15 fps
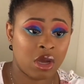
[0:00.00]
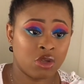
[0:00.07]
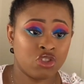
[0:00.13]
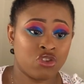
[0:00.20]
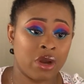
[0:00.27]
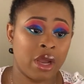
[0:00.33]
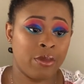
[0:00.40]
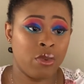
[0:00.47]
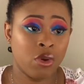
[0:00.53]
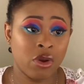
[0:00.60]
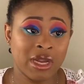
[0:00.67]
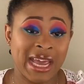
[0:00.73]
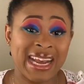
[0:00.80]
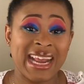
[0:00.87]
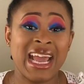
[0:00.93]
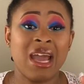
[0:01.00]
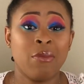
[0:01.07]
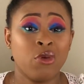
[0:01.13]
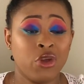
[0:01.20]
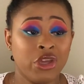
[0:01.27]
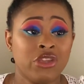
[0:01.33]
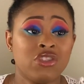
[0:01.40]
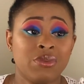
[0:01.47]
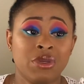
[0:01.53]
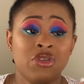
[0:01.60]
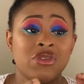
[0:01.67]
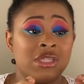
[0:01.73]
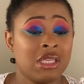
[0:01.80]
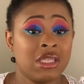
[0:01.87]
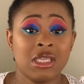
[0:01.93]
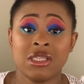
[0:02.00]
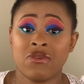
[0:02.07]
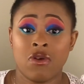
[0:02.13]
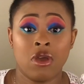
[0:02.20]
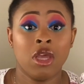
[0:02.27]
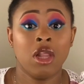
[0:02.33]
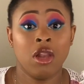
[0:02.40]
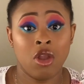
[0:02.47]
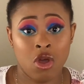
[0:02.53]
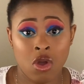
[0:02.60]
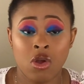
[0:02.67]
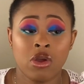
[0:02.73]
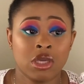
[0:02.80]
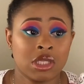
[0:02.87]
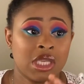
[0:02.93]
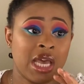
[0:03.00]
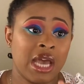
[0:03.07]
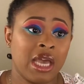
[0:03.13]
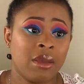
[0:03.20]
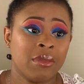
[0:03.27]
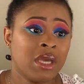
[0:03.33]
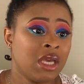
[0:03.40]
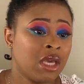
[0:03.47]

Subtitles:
tripod, and I am going to be using this for a long time